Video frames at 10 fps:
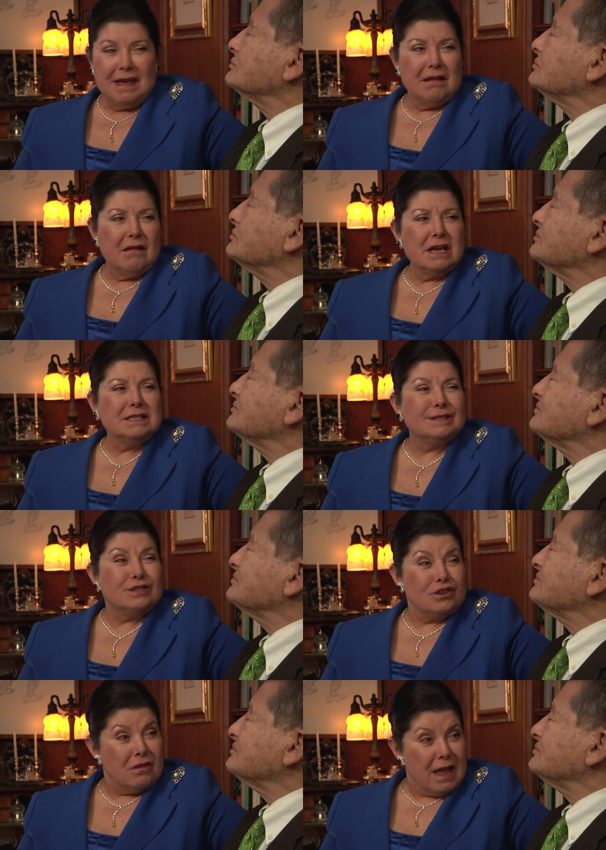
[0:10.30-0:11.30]
Speaker 1: and I
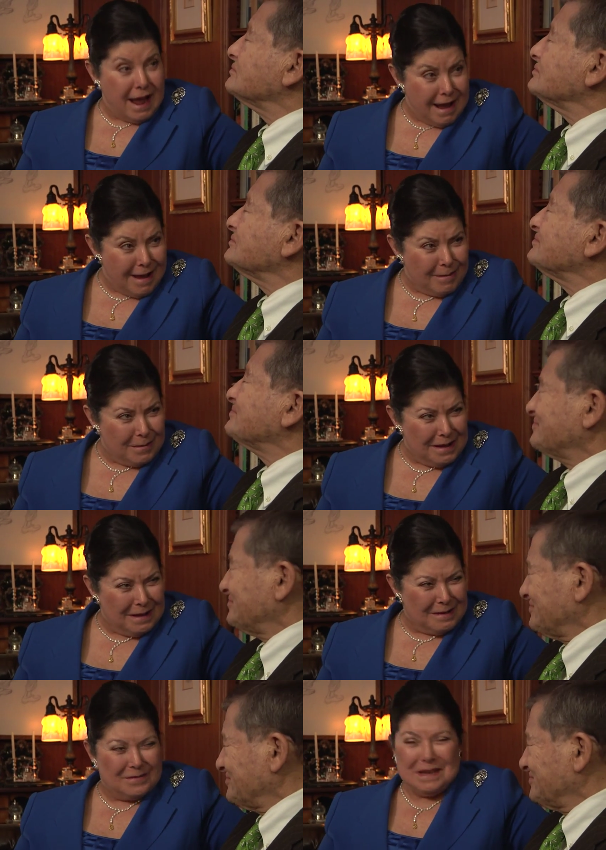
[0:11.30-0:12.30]
still am,
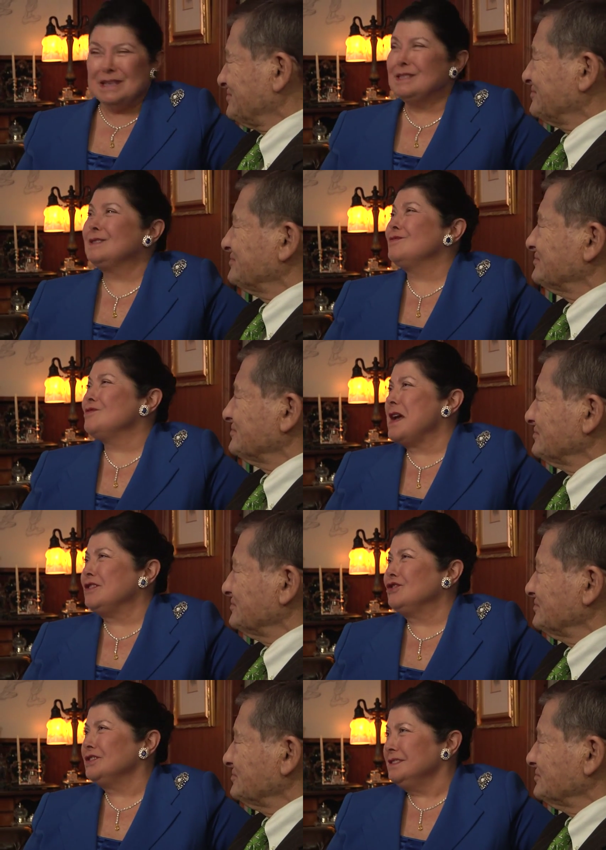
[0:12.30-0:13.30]
the
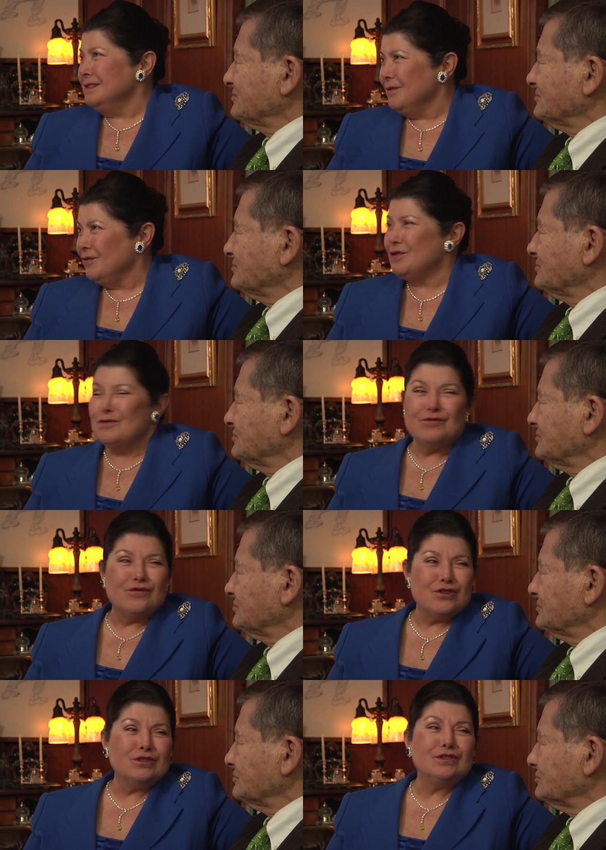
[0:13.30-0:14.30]
inspiration for the
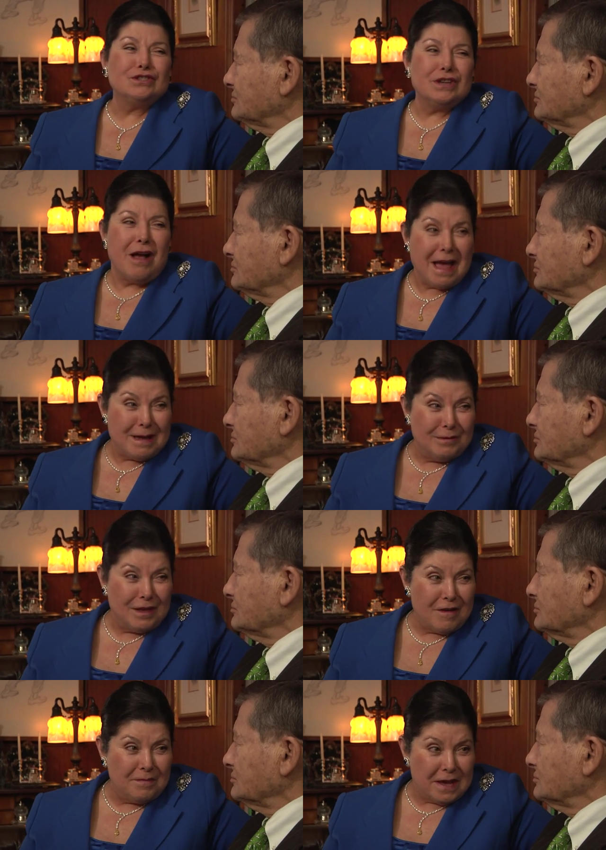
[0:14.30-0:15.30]
first I
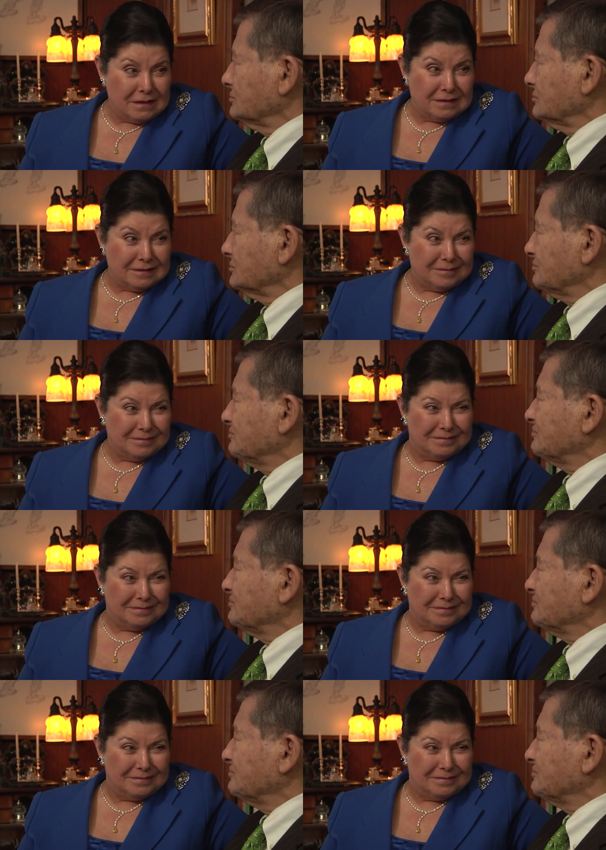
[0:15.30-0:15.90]
Am Love button.